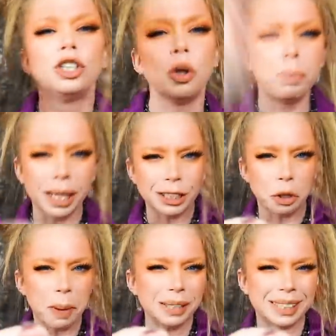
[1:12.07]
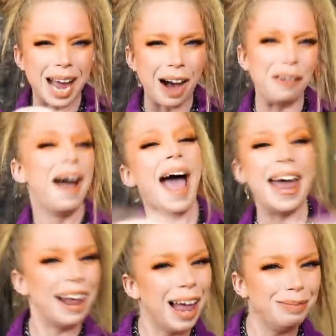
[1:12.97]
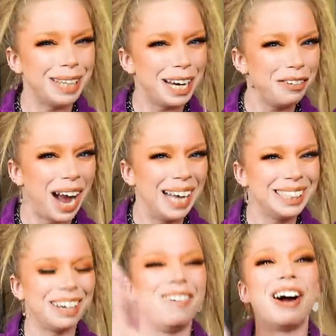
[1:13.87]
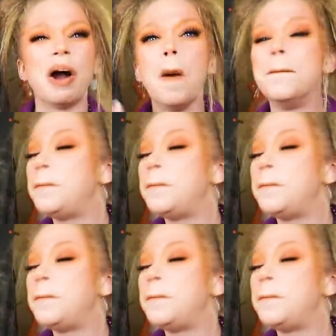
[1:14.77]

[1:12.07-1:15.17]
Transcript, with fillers: so place your bets now, and I'll update you guys tomorrow.